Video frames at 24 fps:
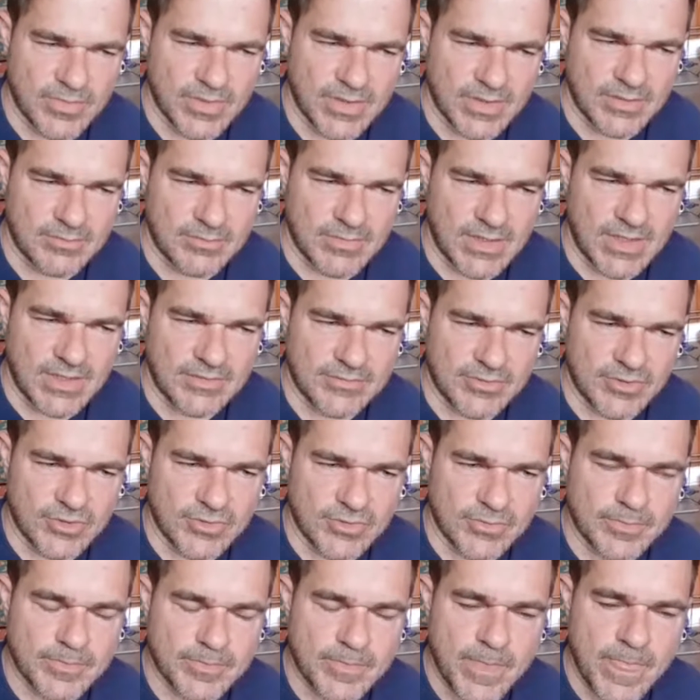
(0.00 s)
but in my
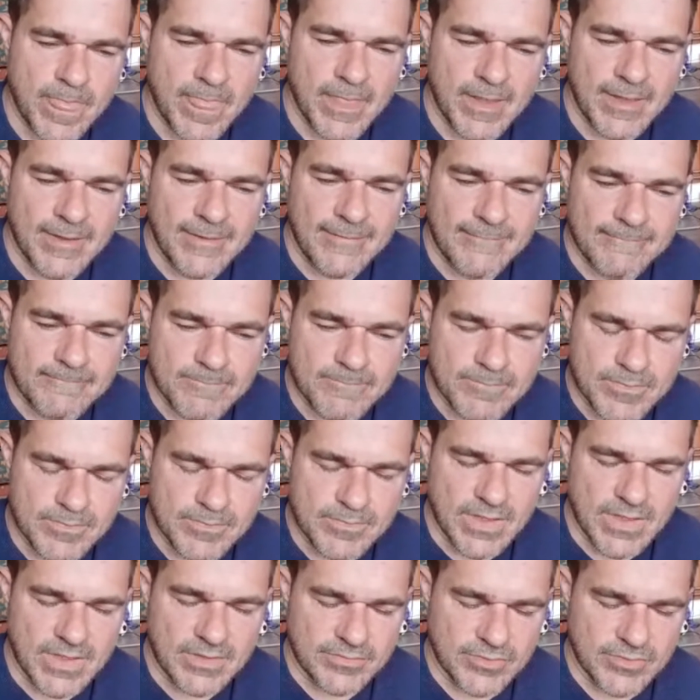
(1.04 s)
view,
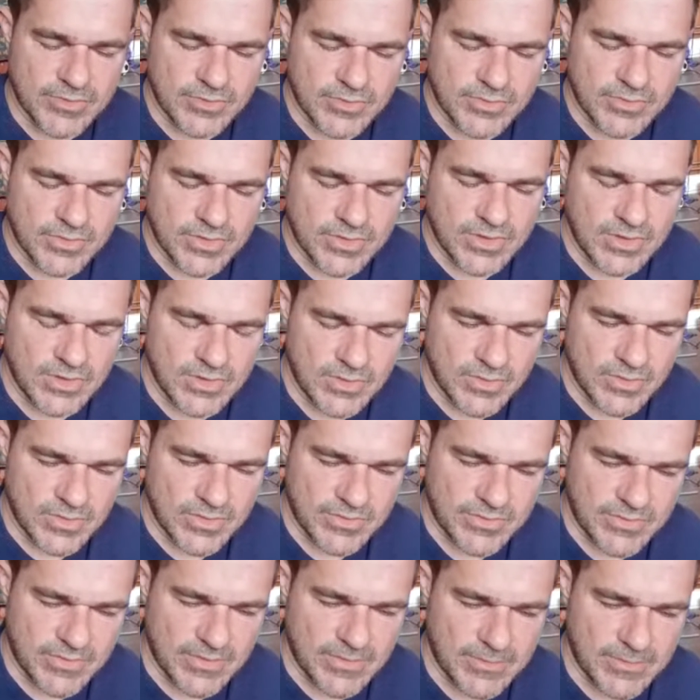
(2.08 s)
my view, Q
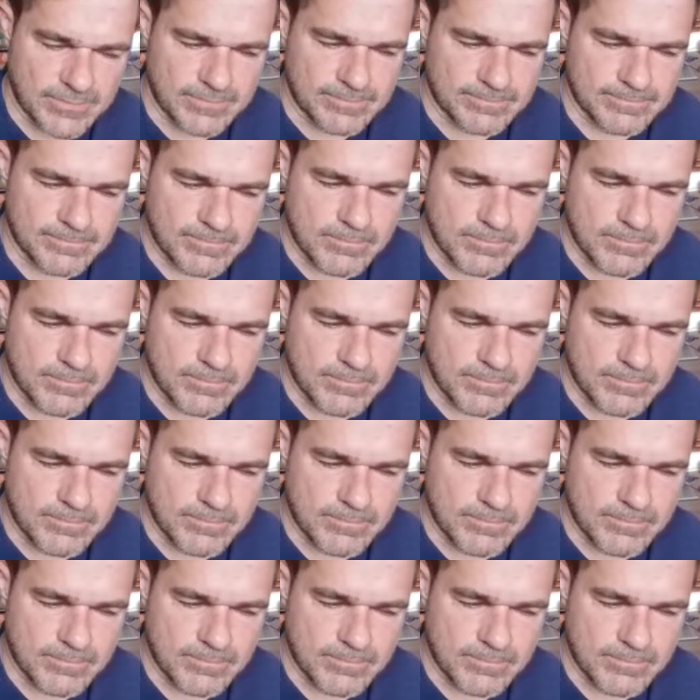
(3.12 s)
is a